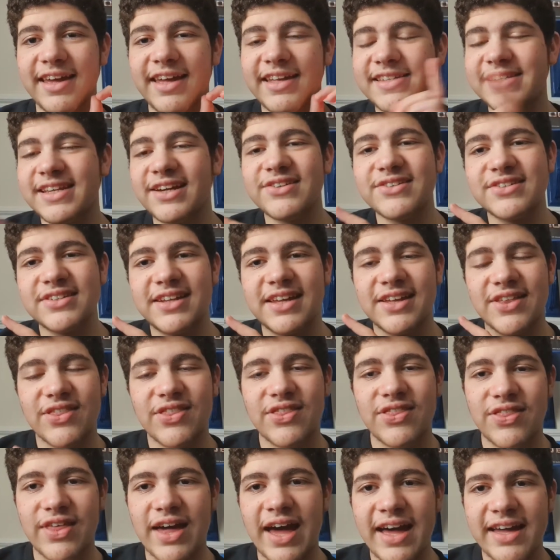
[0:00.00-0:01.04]
It sounds like
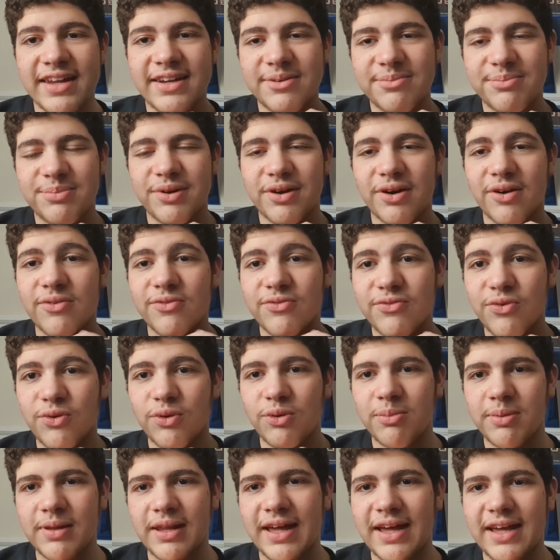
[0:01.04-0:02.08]
that, but on
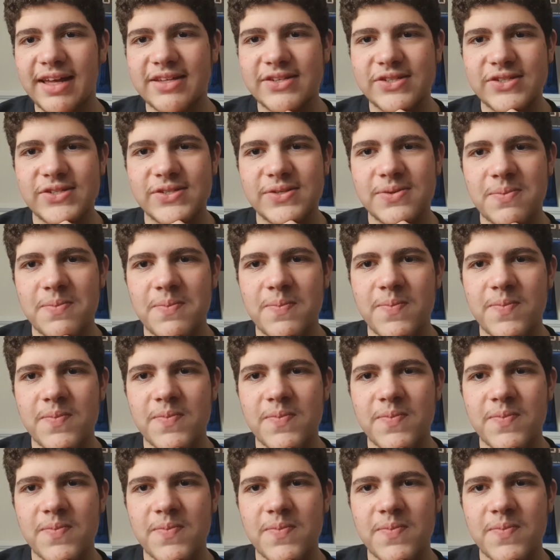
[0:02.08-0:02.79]
full blast.